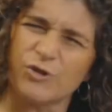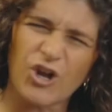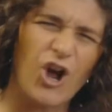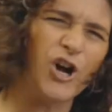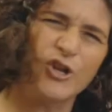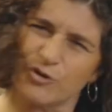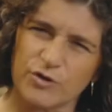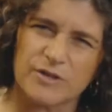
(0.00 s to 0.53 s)
was
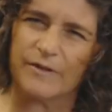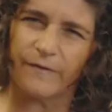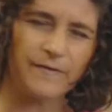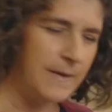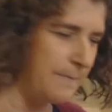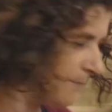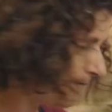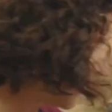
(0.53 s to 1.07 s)
hundreds of
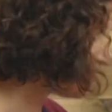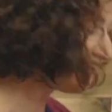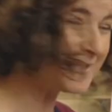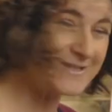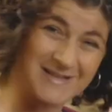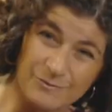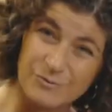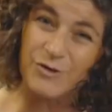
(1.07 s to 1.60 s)
them,
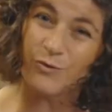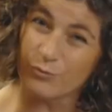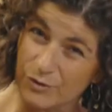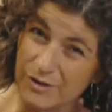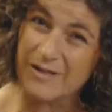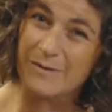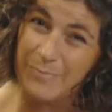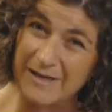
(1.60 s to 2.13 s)
because that was a
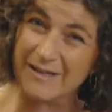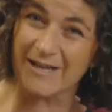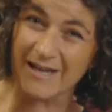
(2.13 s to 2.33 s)
really big